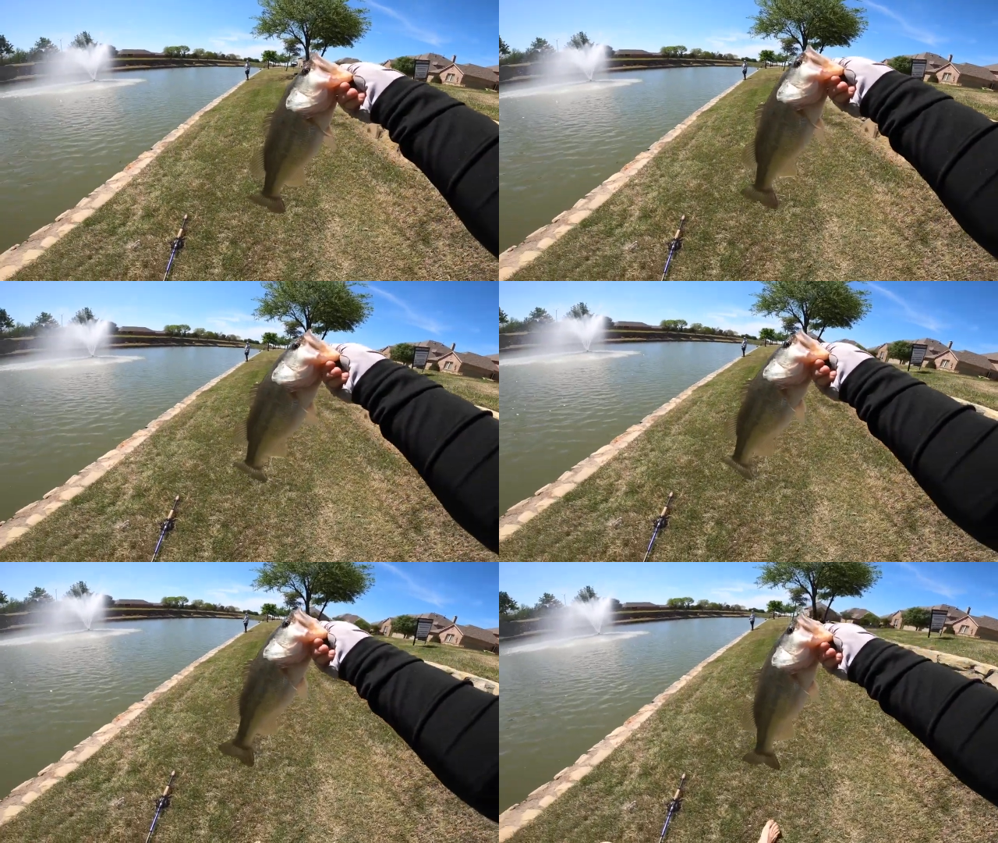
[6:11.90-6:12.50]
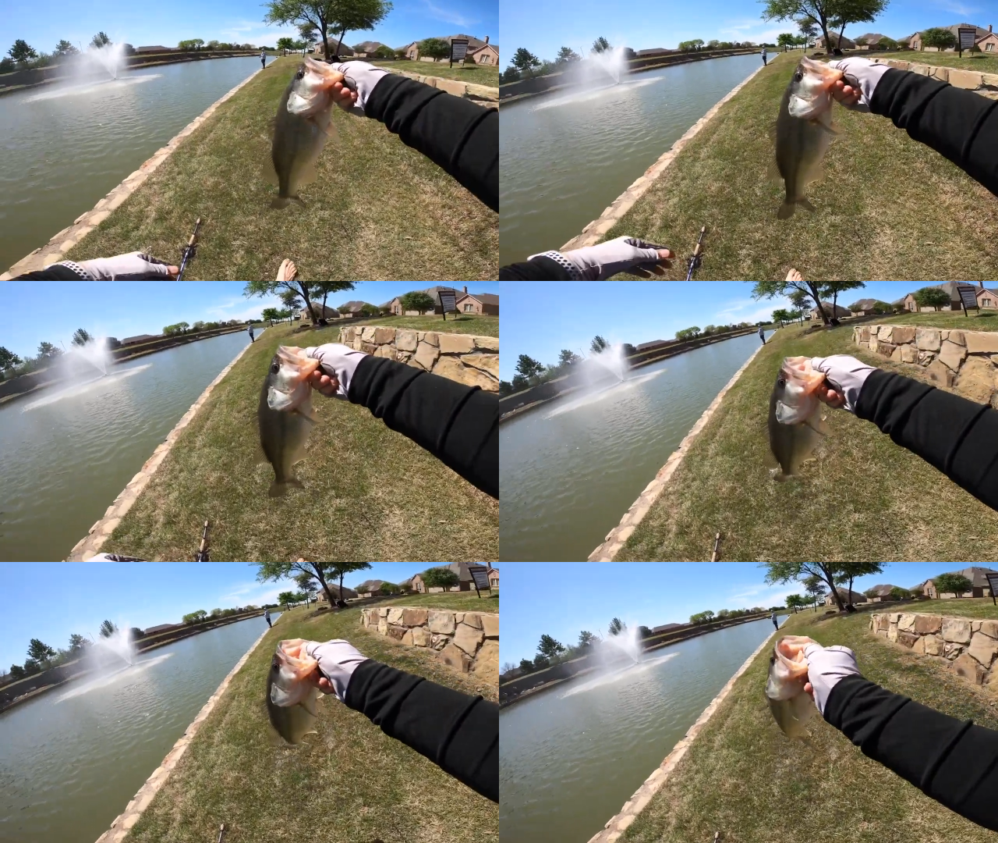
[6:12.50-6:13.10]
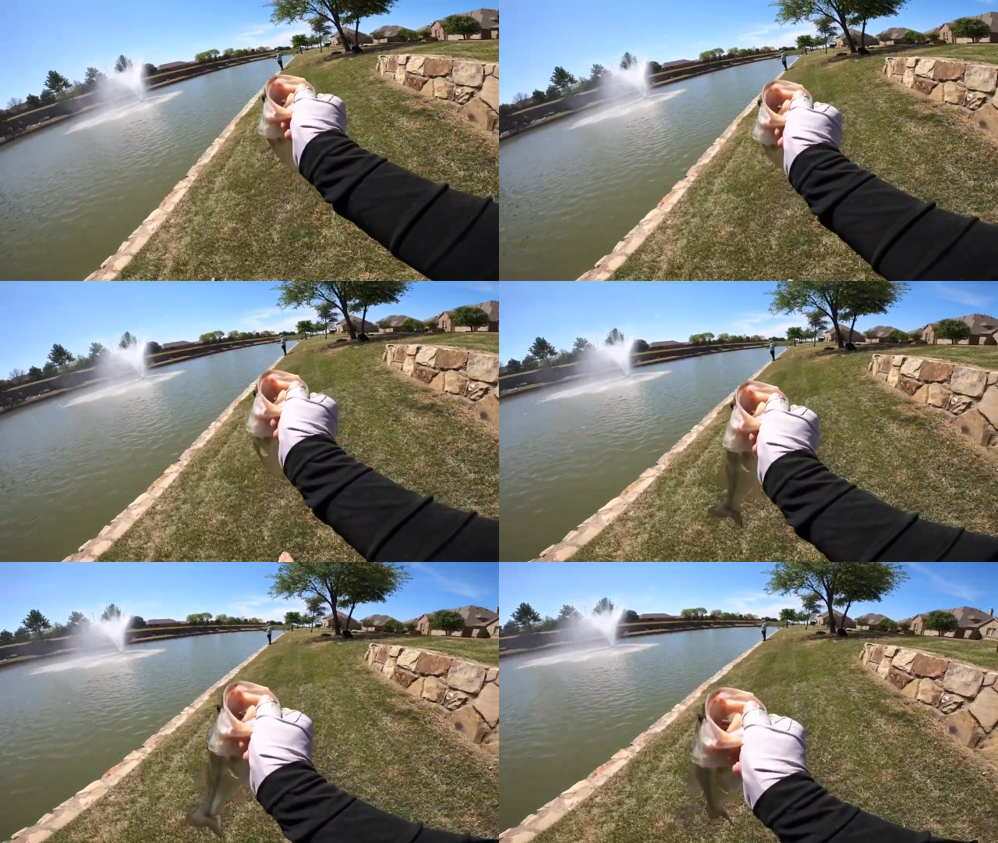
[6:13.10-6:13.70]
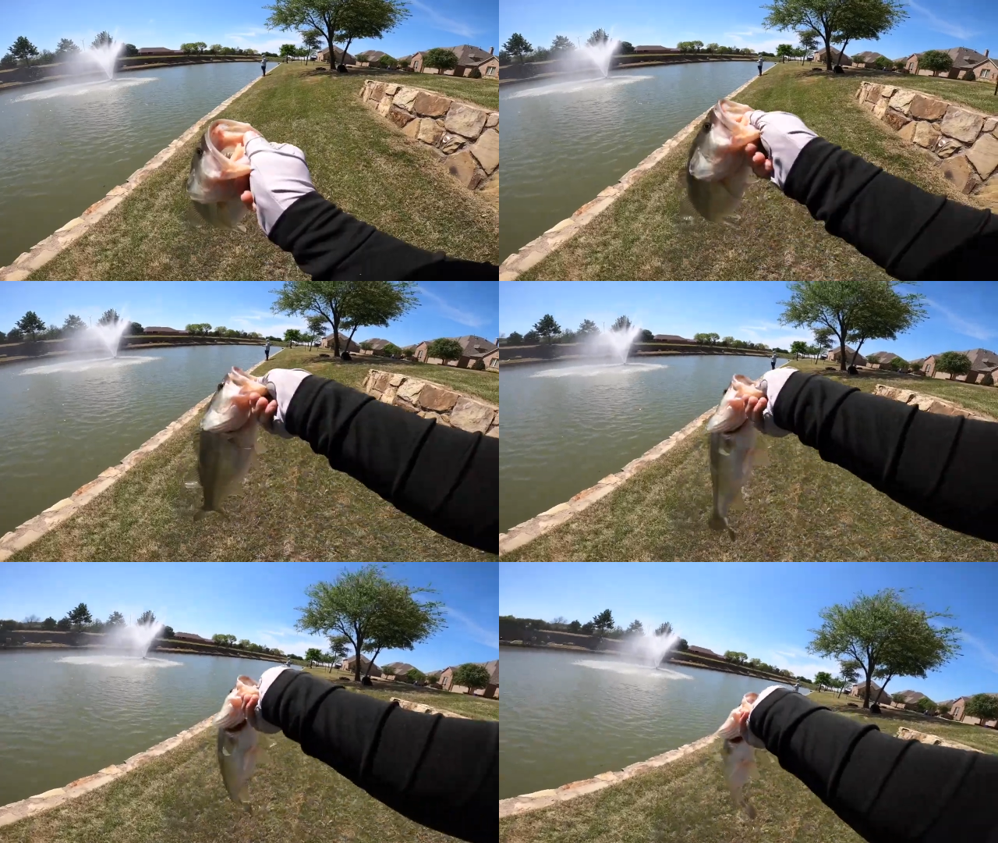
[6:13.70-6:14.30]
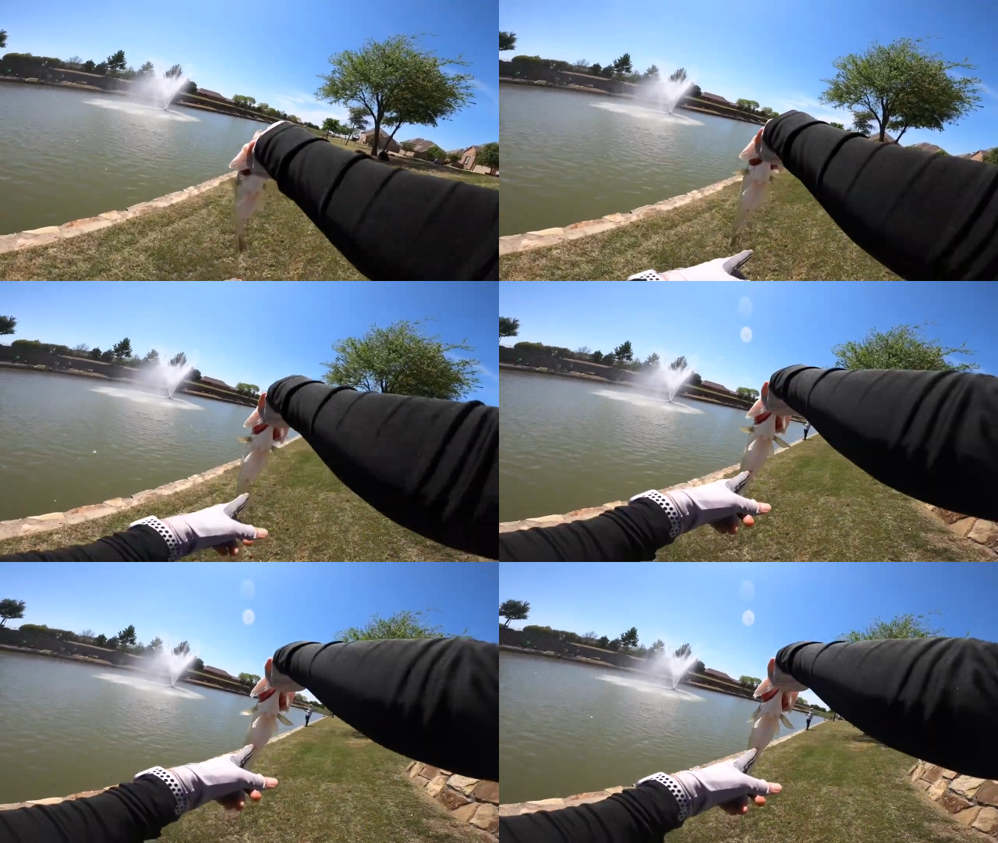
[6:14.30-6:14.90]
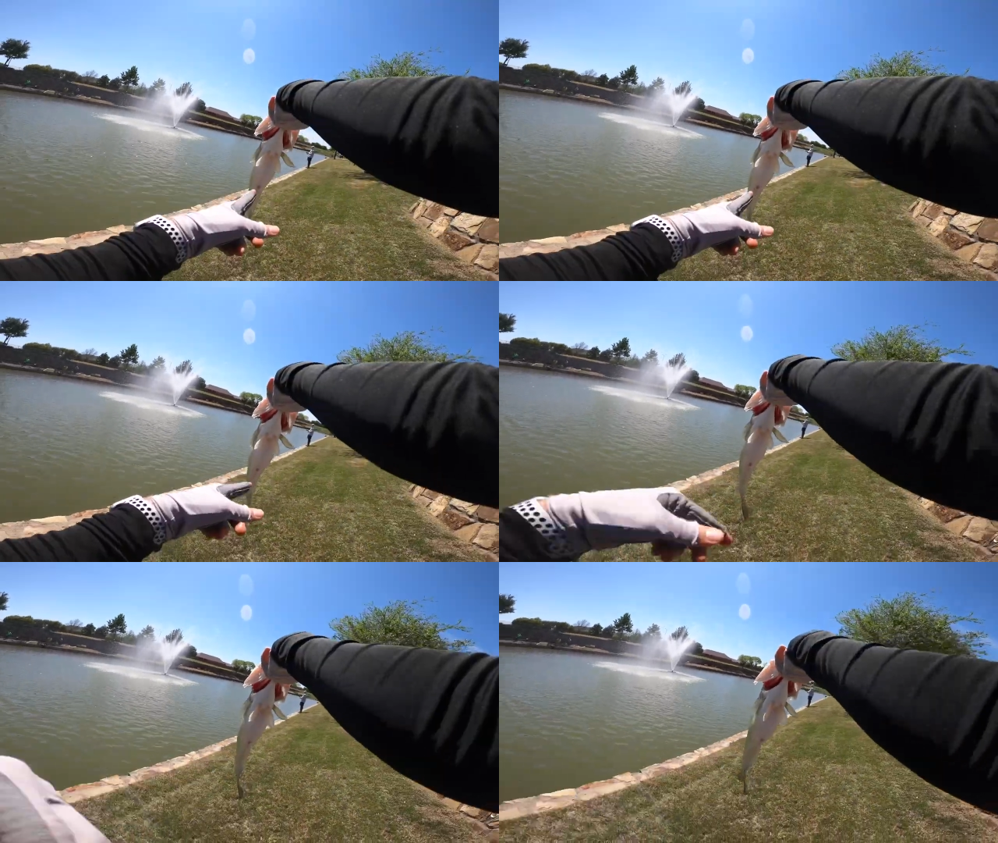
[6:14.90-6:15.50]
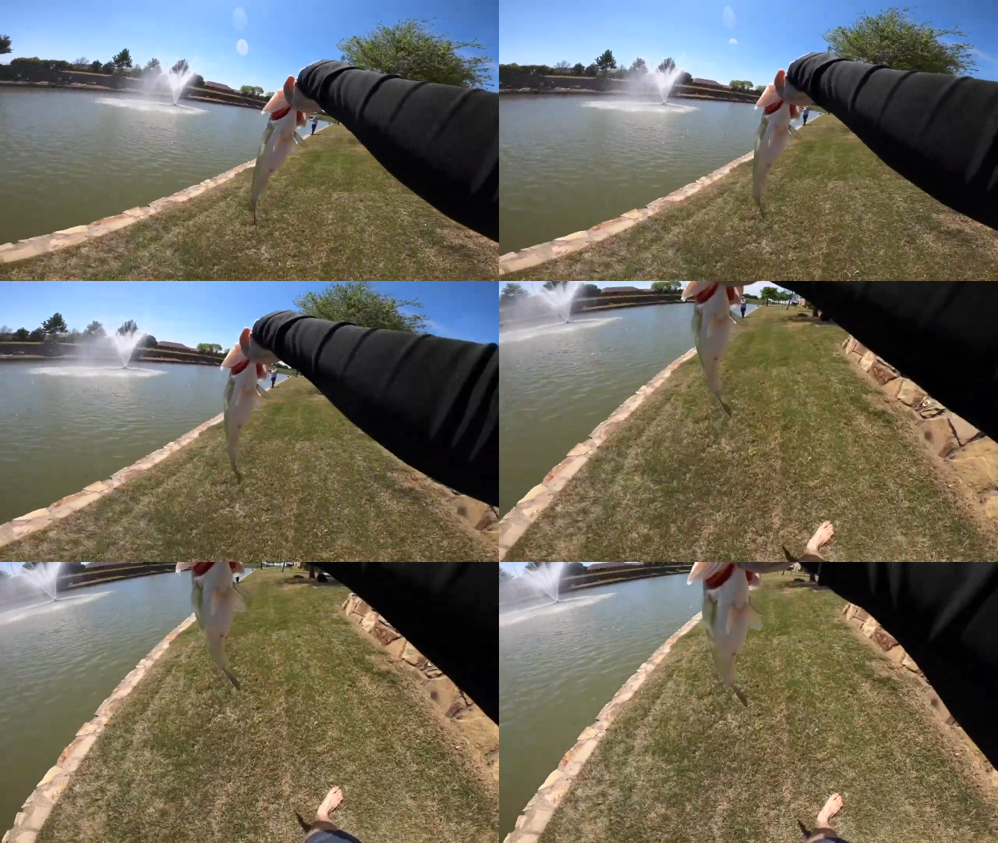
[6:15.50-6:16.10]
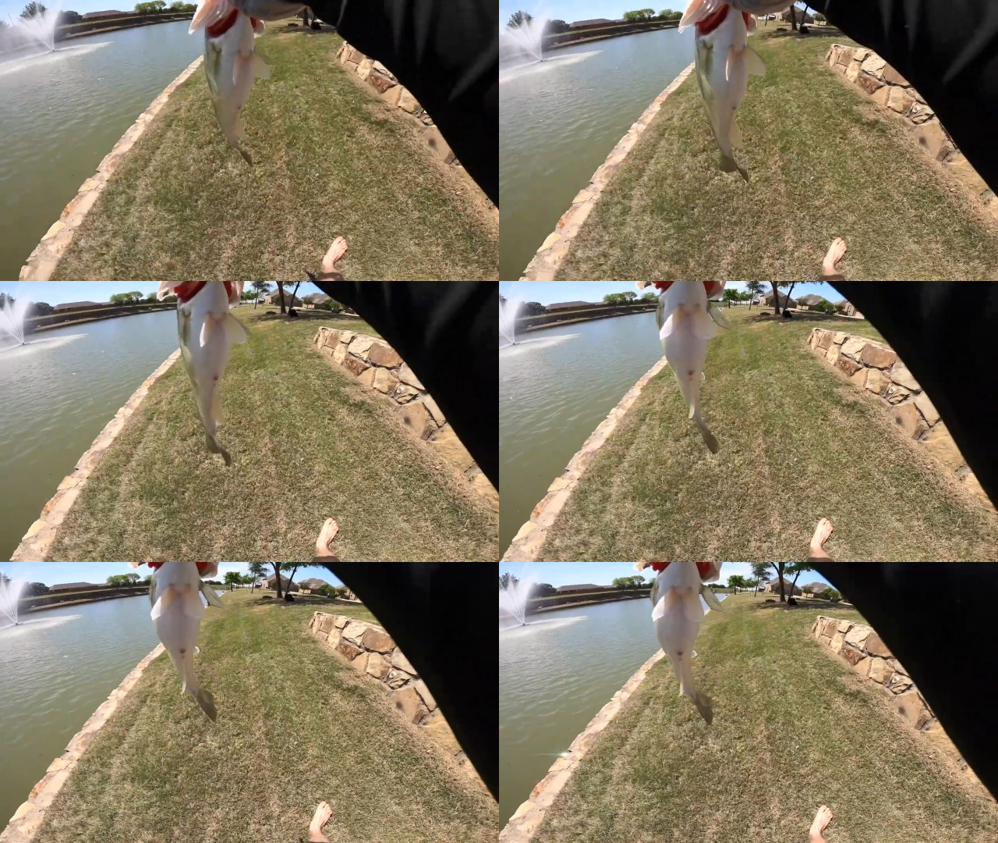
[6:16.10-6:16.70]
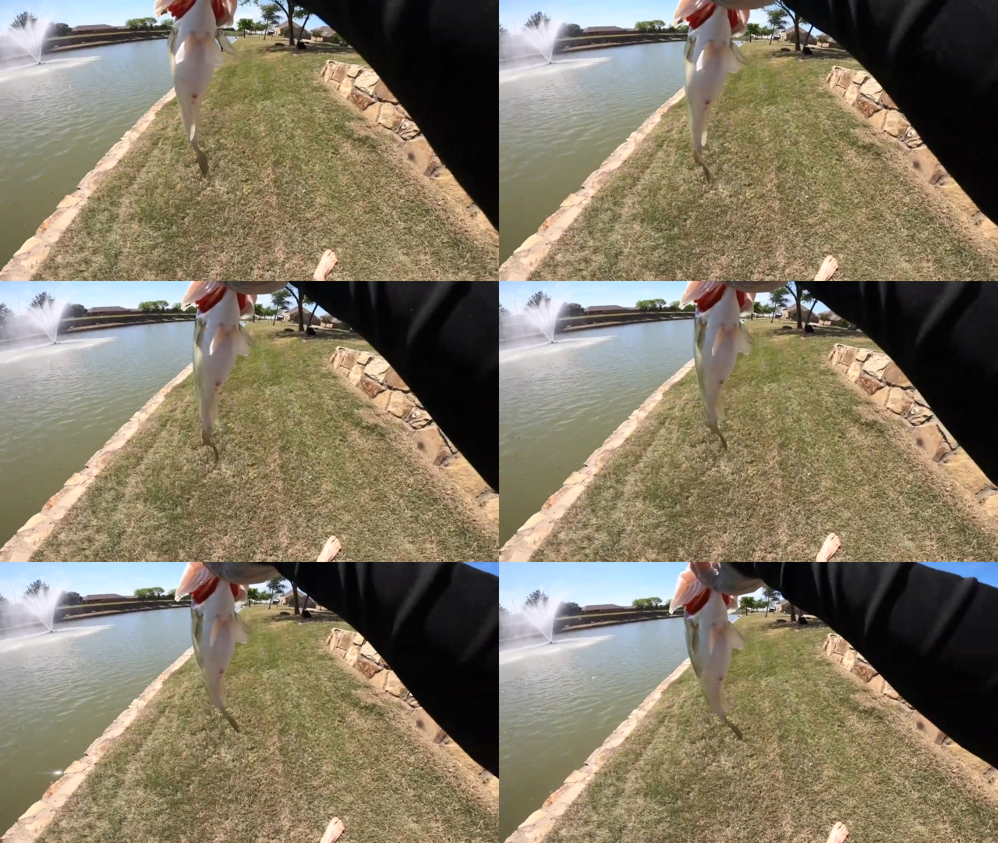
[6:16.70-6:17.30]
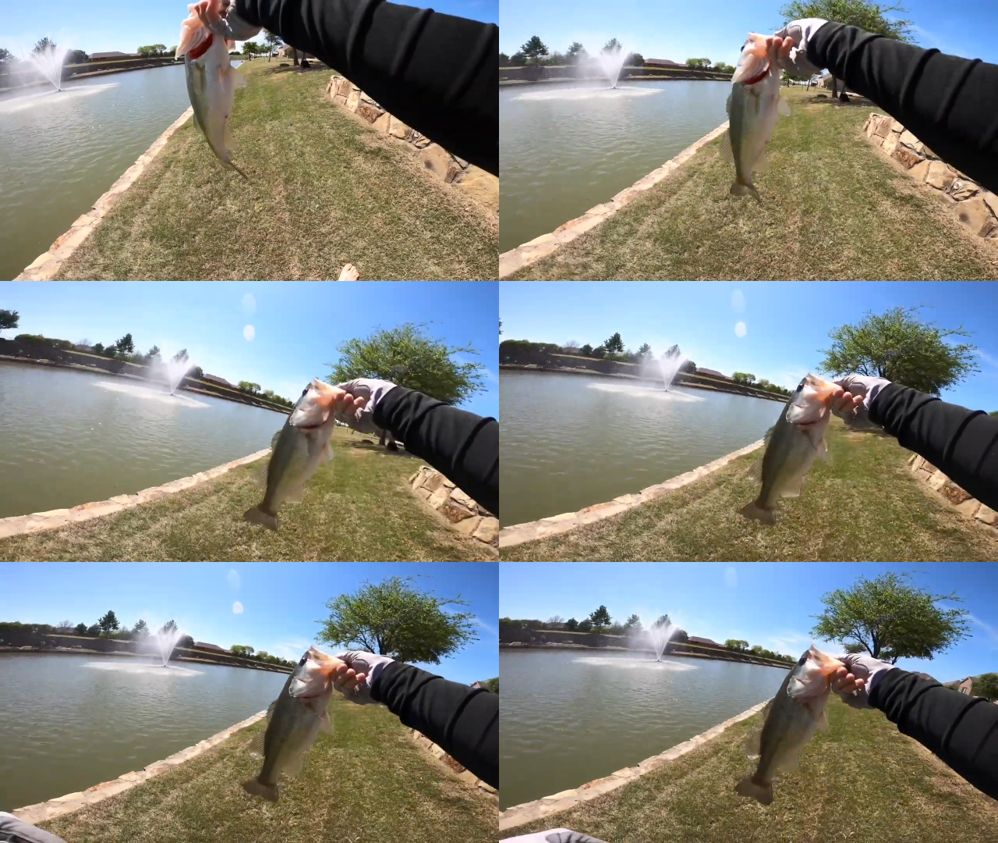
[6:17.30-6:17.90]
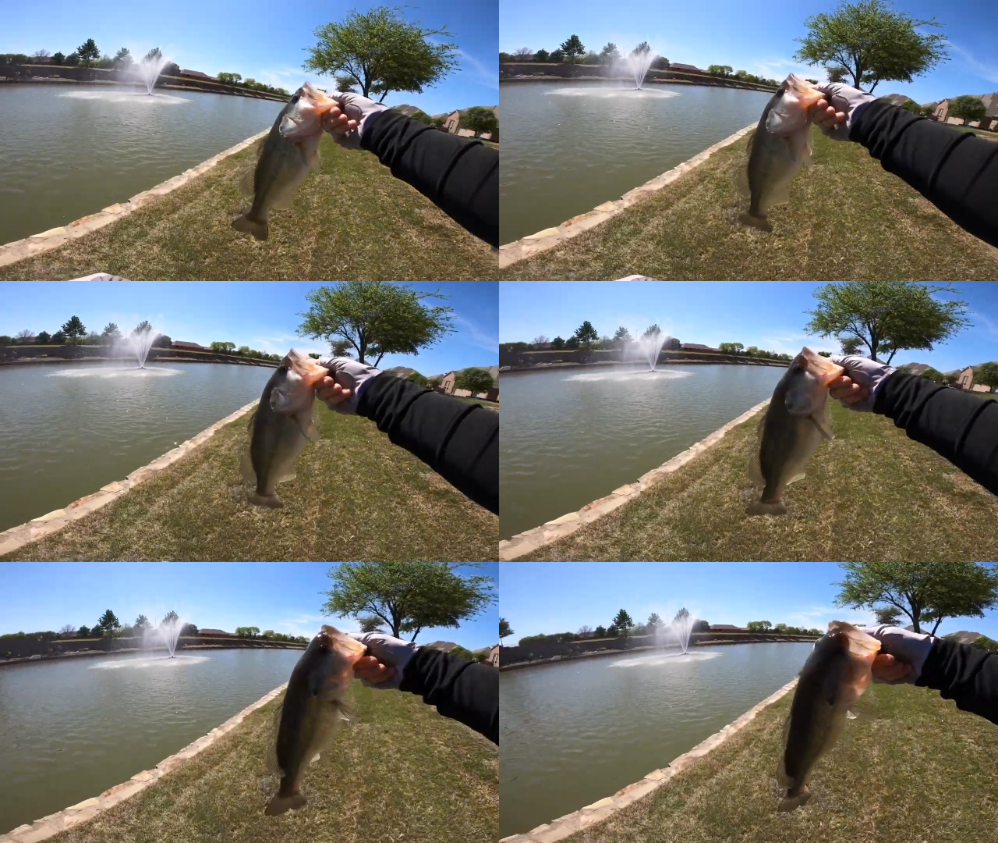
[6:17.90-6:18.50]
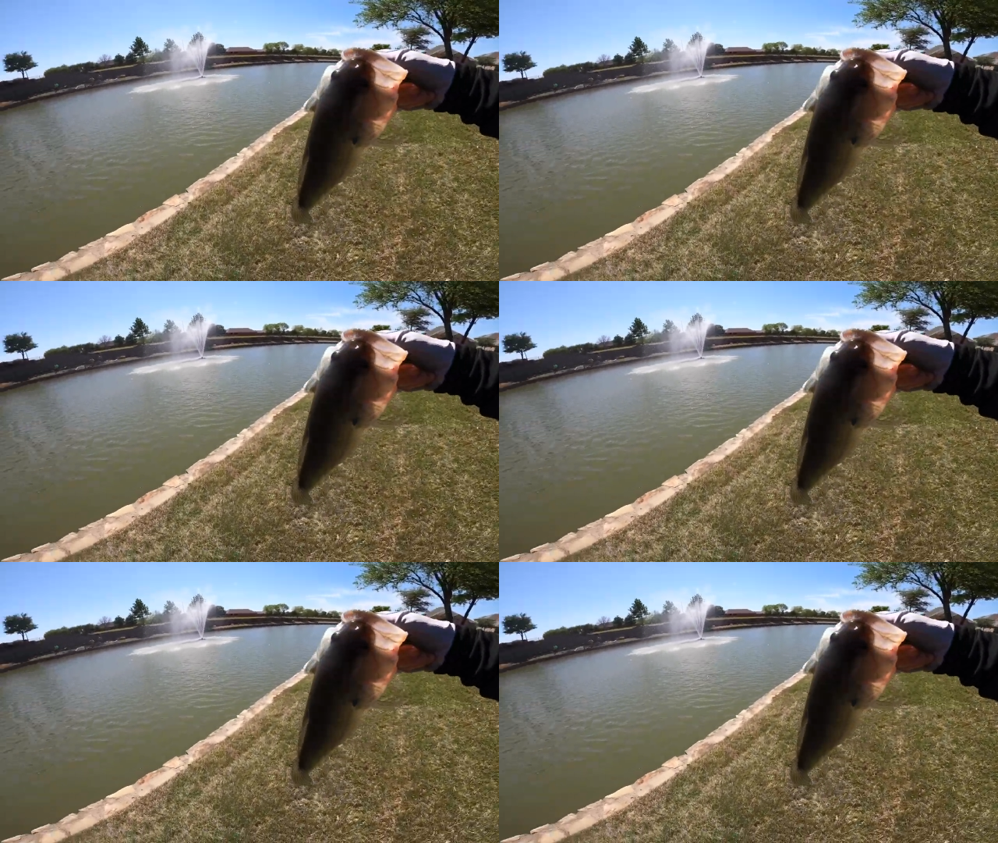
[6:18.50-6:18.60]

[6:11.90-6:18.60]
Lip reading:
(no speaker visible)